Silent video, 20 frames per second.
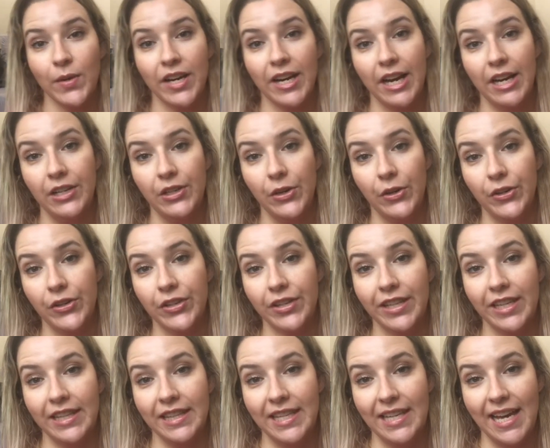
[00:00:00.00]
one, I know
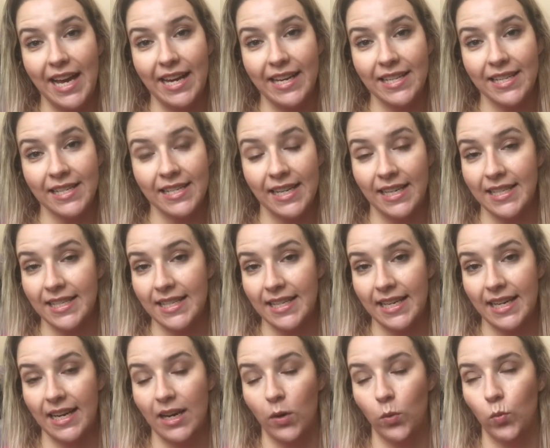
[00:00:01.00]
that the
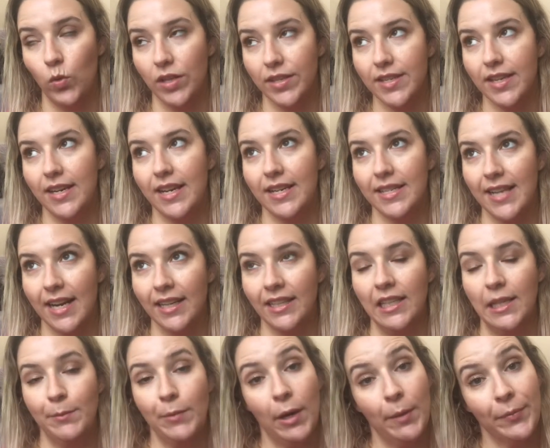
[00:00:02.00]
Anastasia wasn't
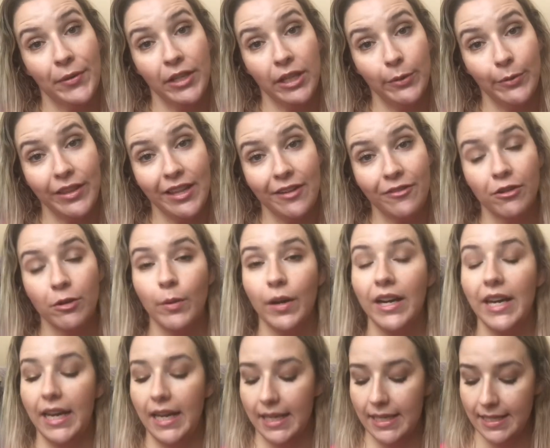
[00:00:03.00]
exactly popular with
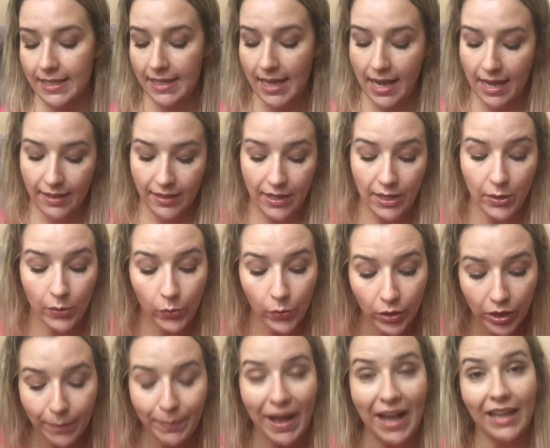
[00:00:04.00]
everyone. It is the
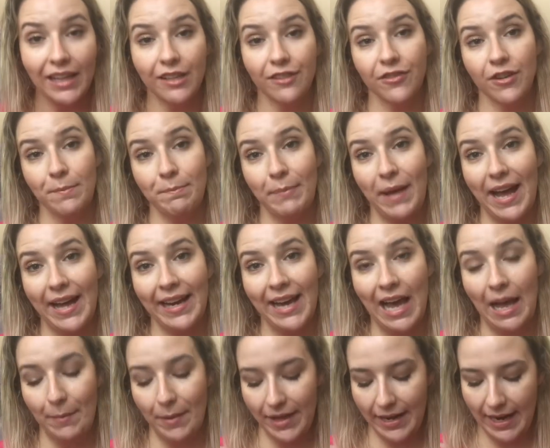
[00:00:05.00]
Aura palette from Bad
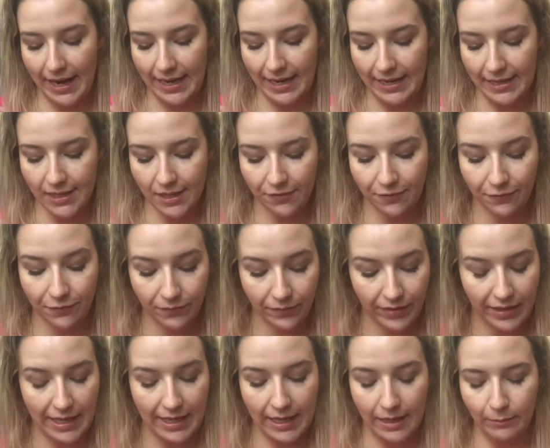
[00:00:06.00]
Habit, and it's
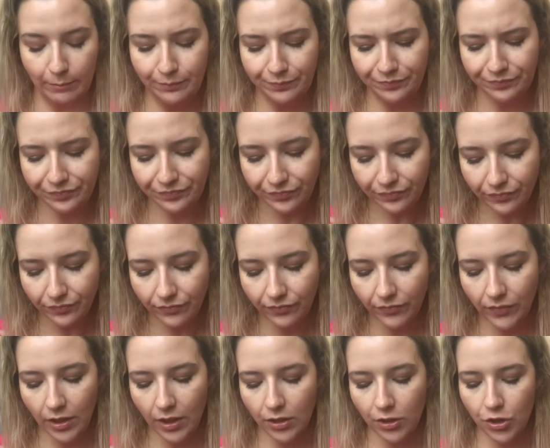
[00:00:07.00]
the
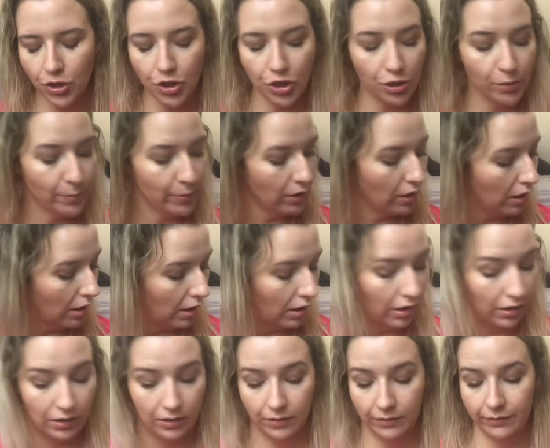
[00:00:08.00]
dupe
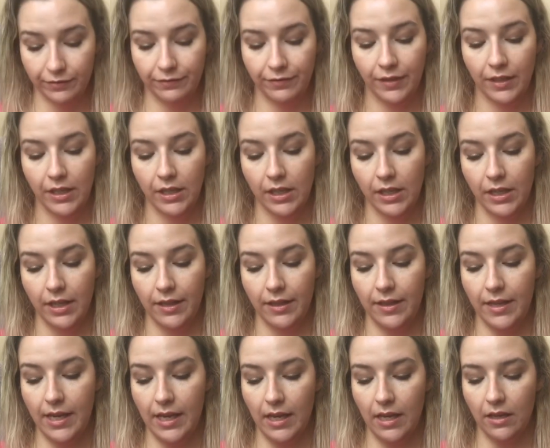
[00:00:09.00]
of
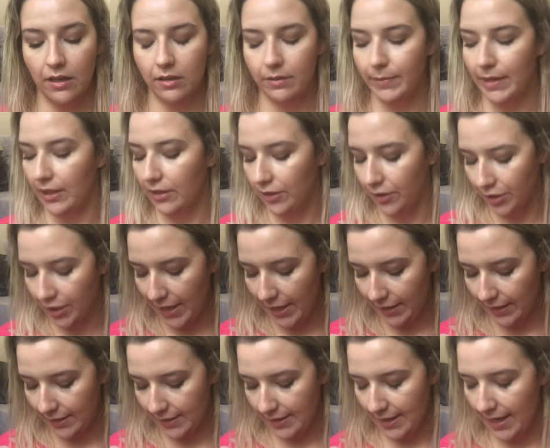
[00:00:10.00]
the, oh my gosh,
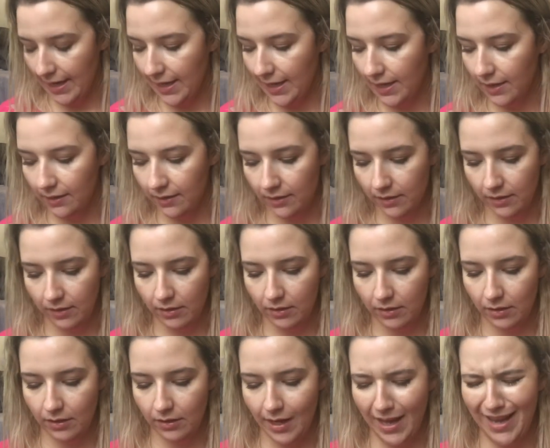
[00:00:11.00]
how do you say it?
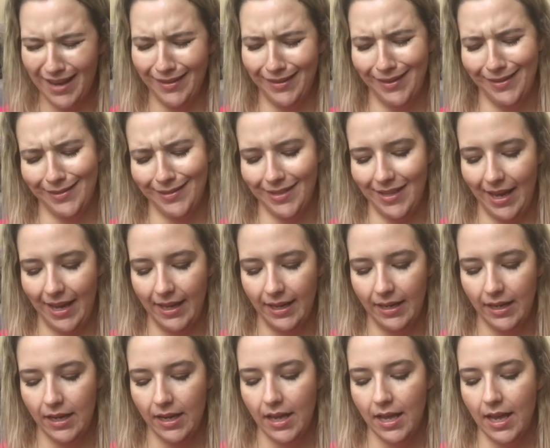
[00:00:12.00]
How do you say
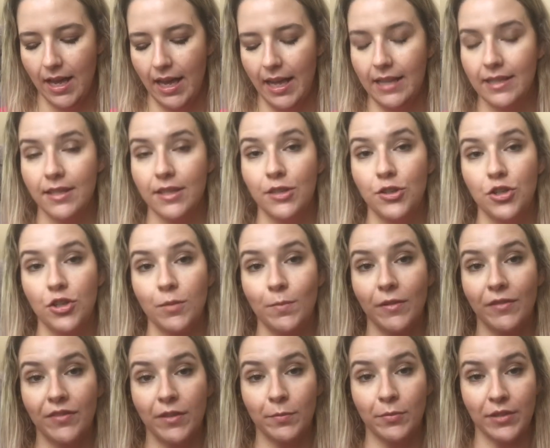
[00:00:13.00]
it? It's the dupe
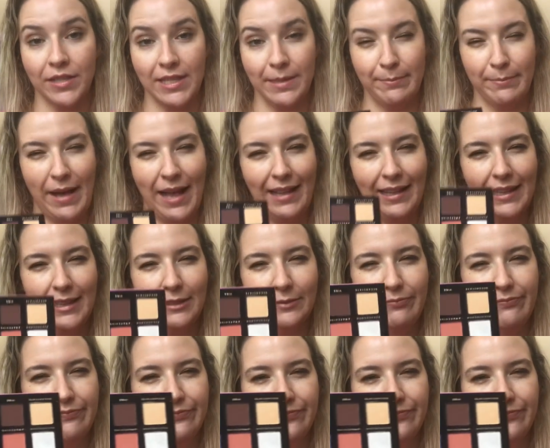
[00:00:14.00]
of the Prism palette.